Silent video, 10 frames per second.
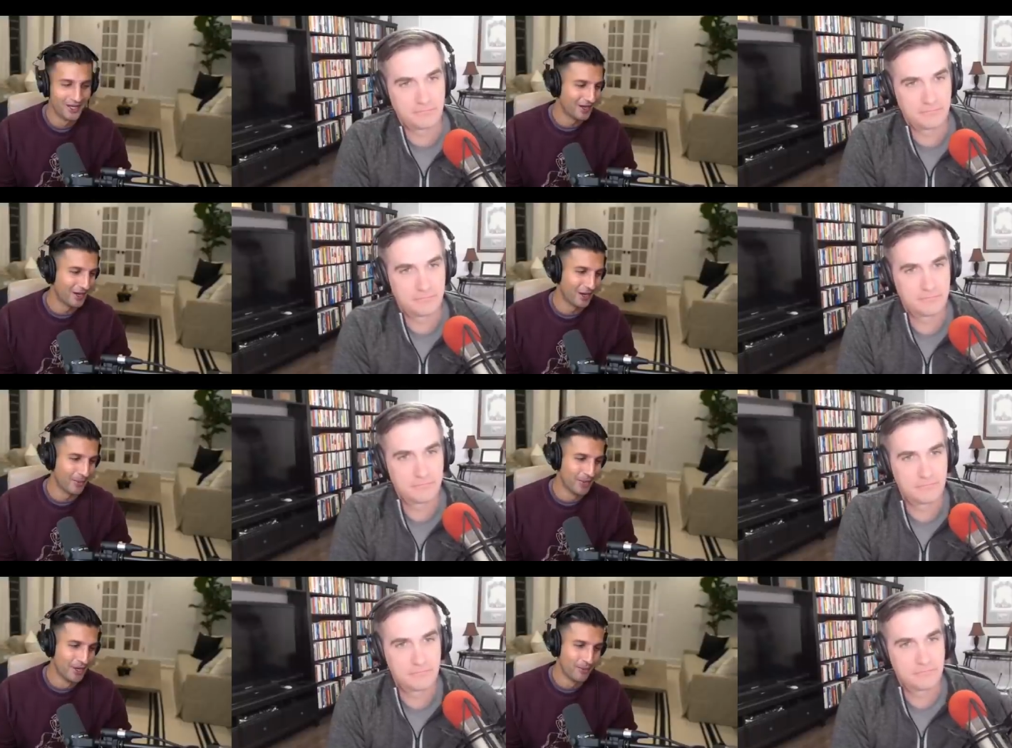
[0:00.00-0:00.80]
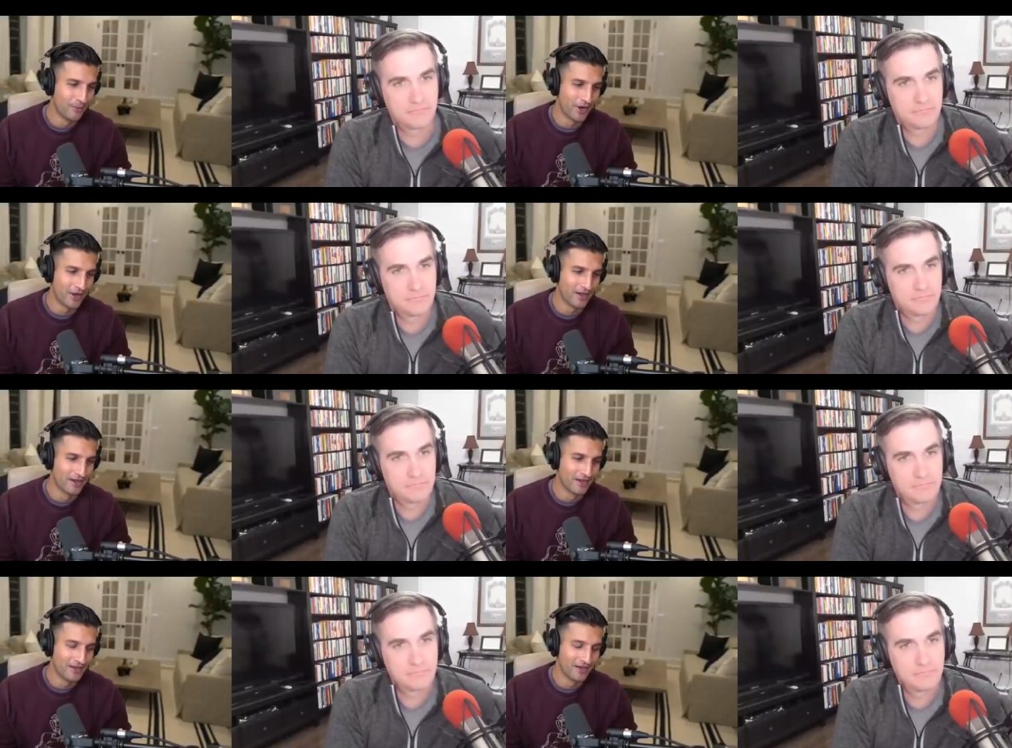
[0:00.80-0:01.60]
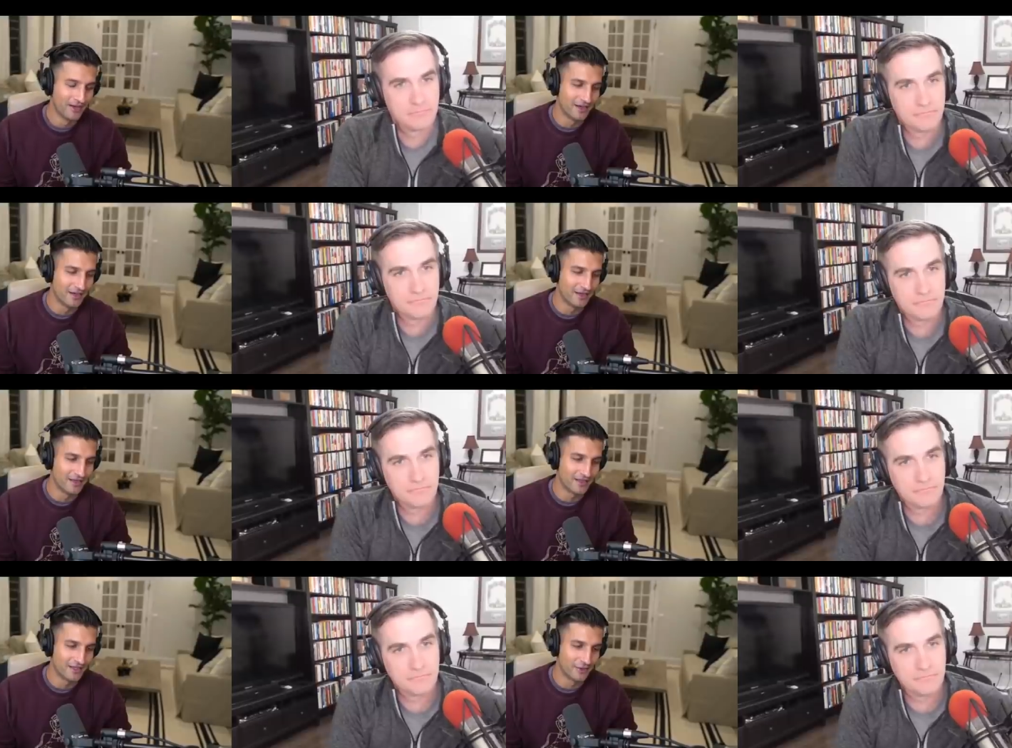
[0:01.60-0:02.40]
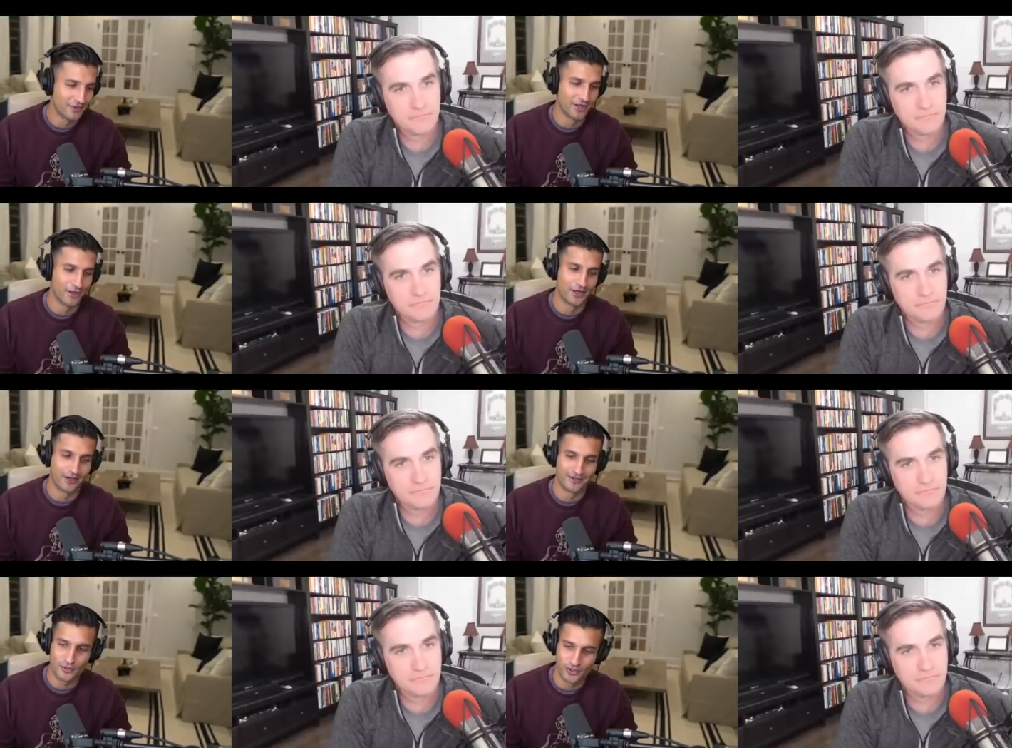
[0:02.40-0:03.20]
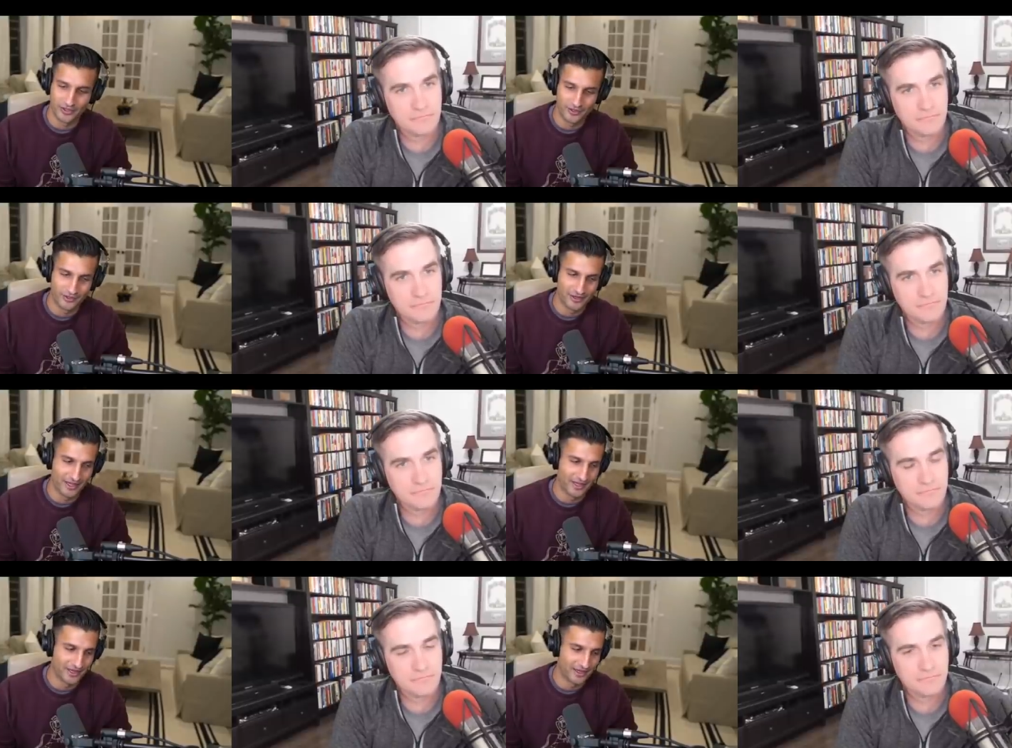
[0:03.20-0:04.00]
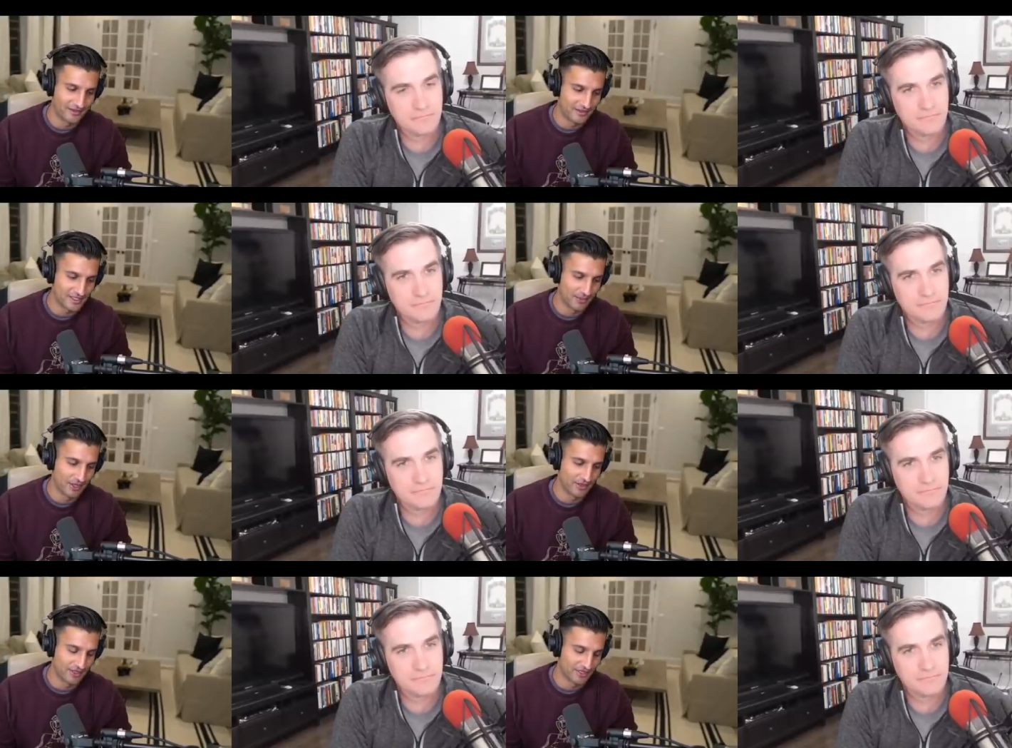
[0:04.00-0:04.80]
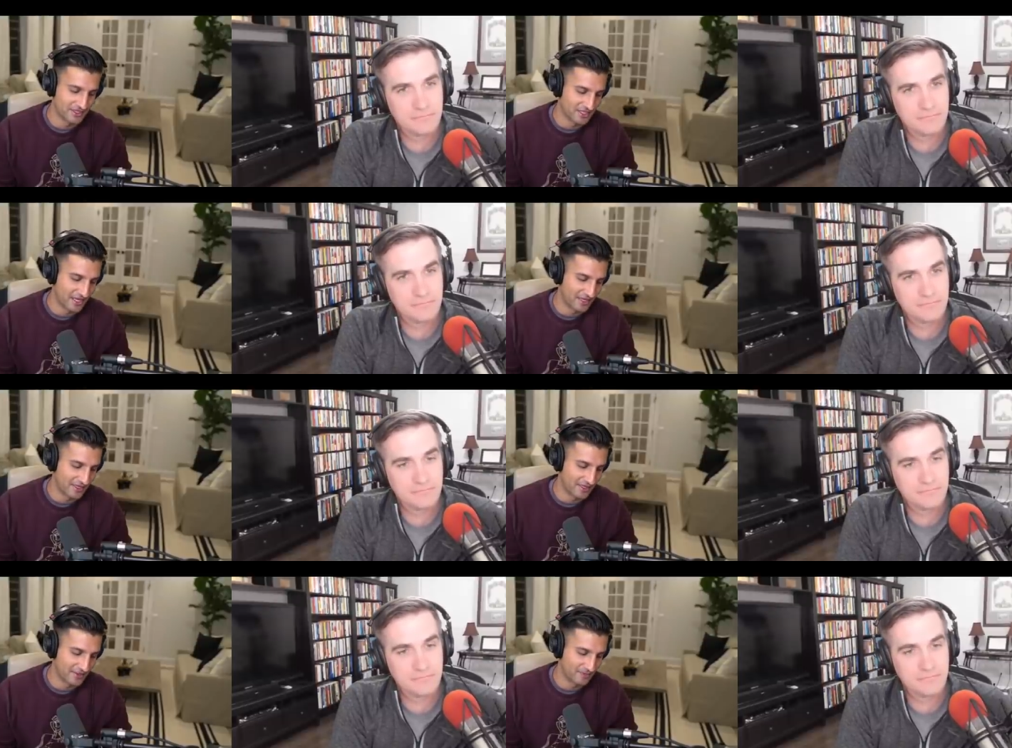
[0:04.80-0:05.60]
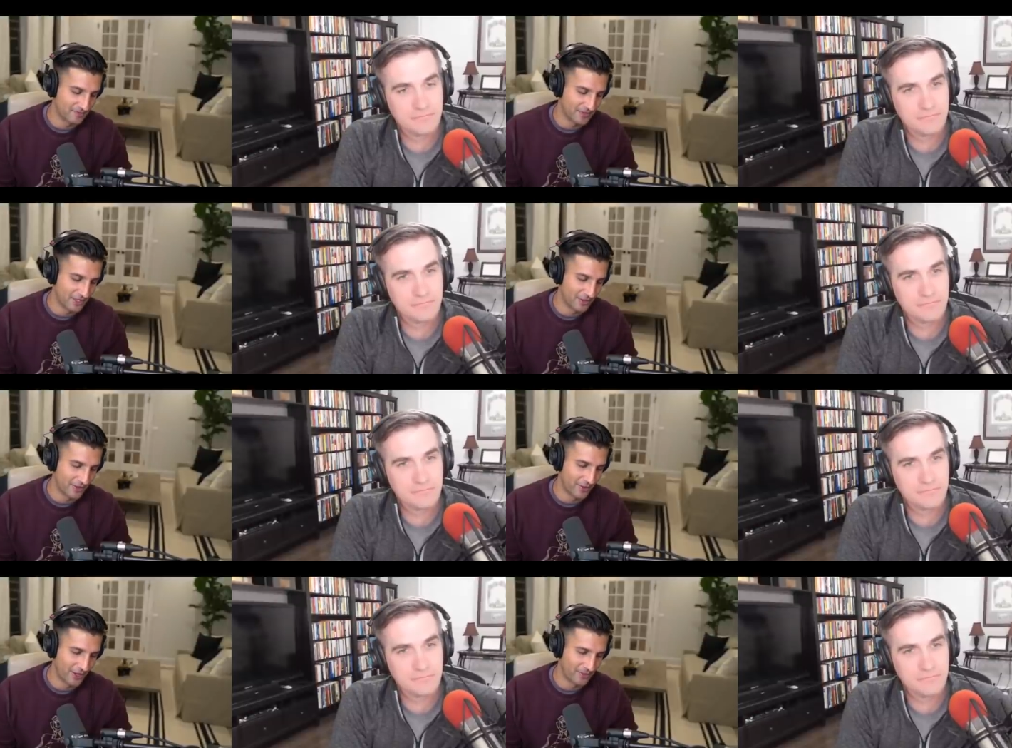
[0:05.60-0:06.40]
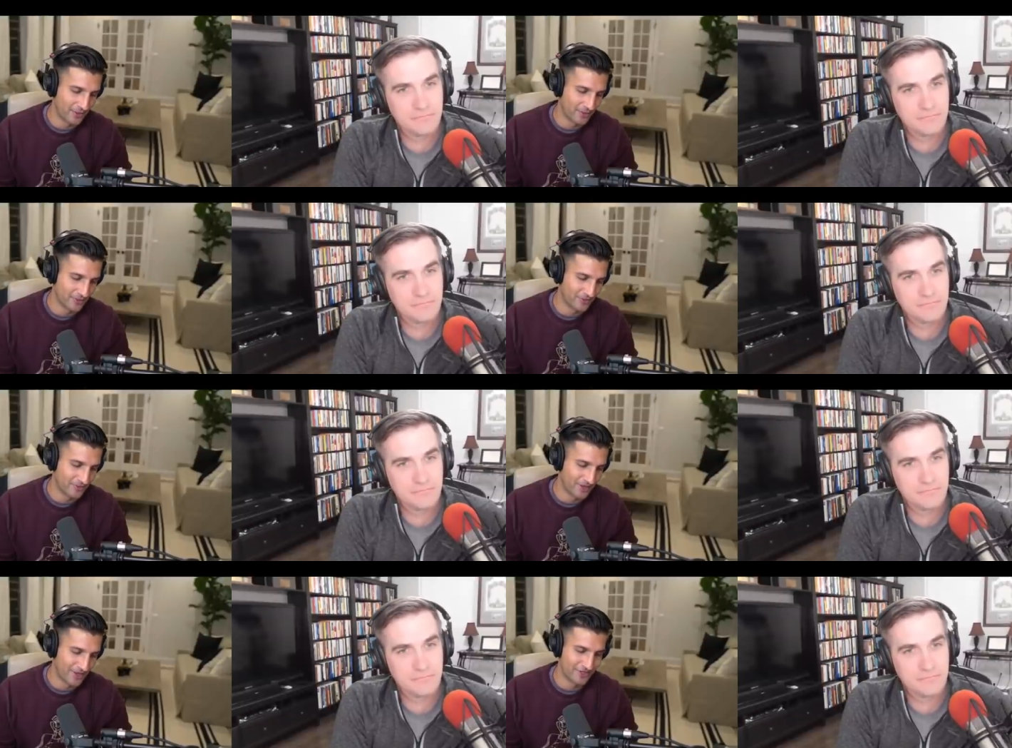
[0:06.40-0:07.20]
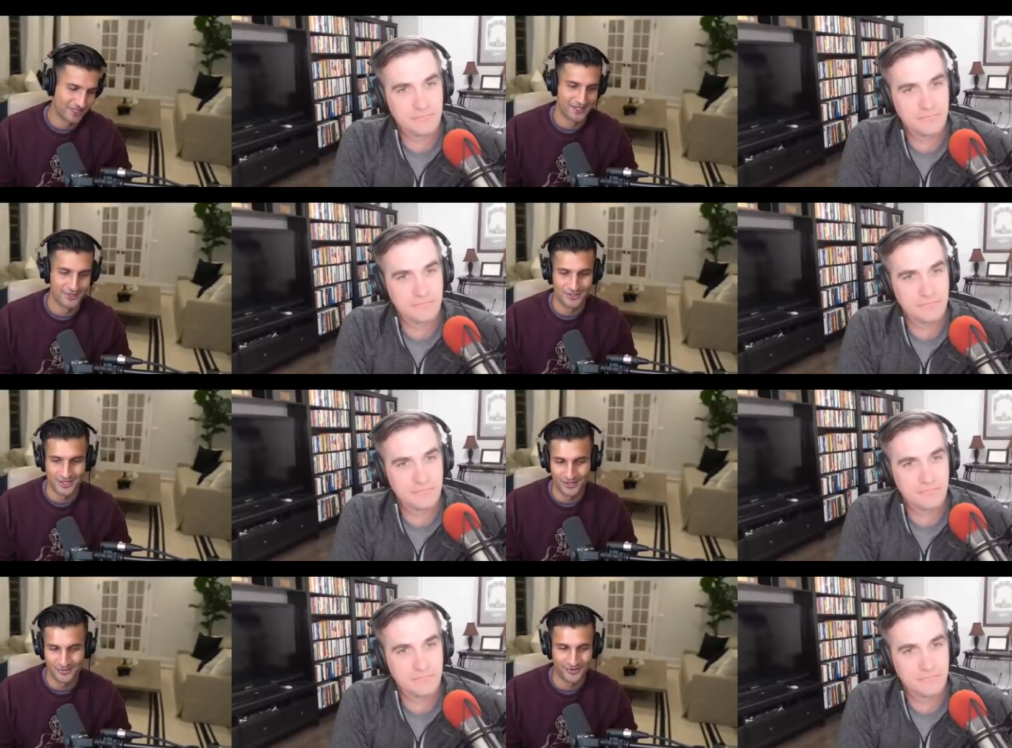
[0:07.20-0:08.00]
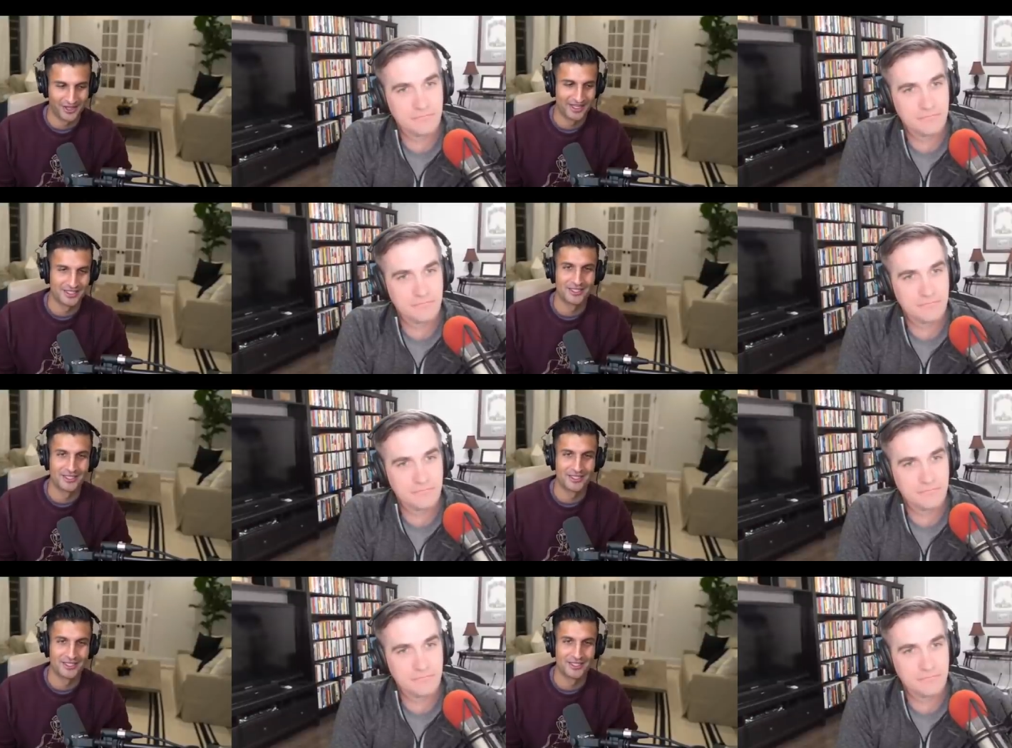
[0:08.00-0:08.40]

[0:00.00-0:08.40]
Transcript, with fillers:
Speaker 1: Um, but uh, you know, yelling on Twitter and some of the things that um, you know that a lot of people have engaged in over the last